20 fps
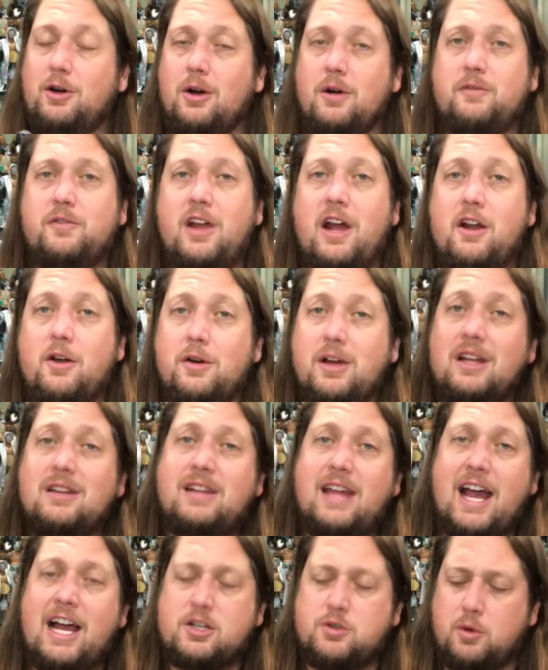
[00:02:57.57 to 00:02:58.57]
Hopefully I don't get
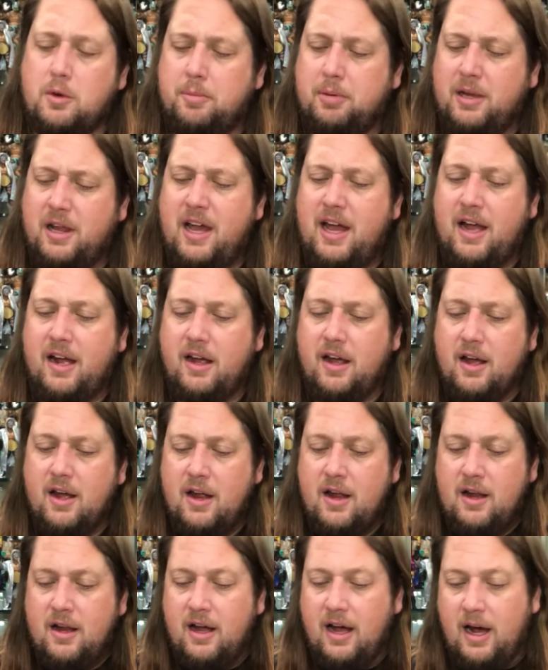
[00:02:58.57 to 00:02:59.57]
the actual plague
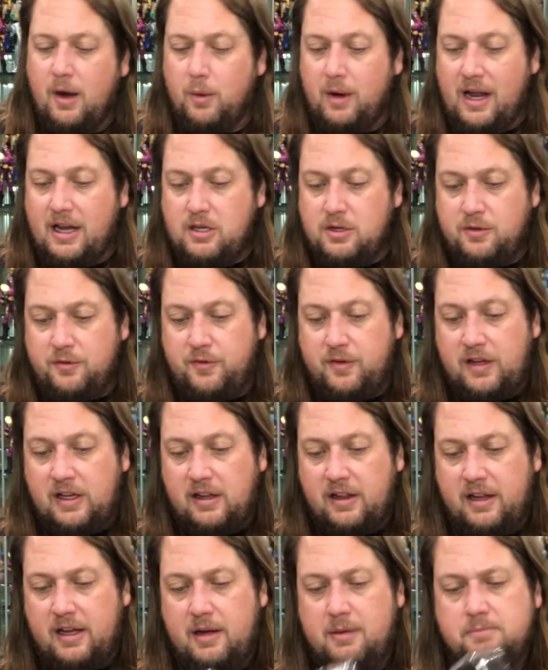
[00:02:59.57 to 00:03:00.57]
uh, when I do
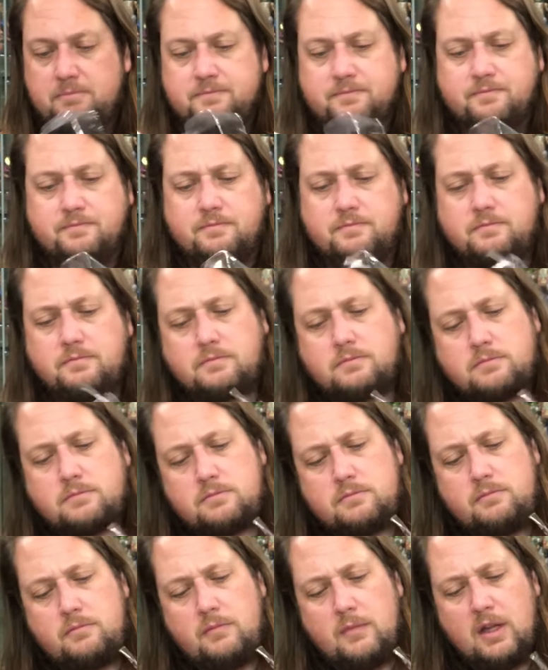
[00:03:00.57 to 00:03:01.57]
feel him.
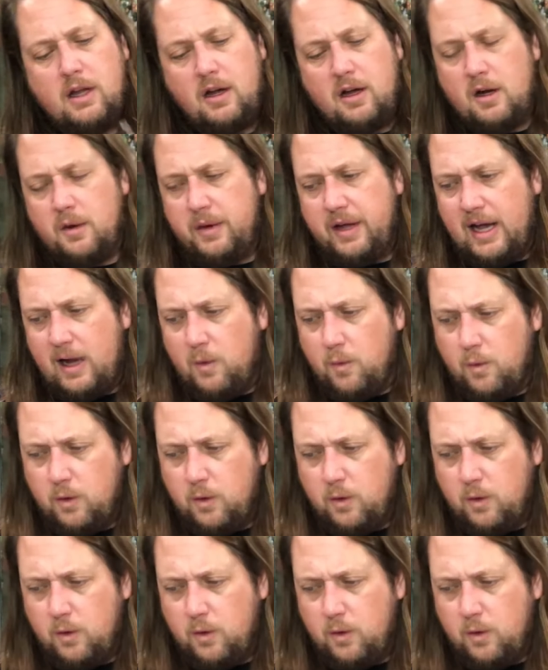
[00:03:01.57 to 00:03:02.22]
No, we got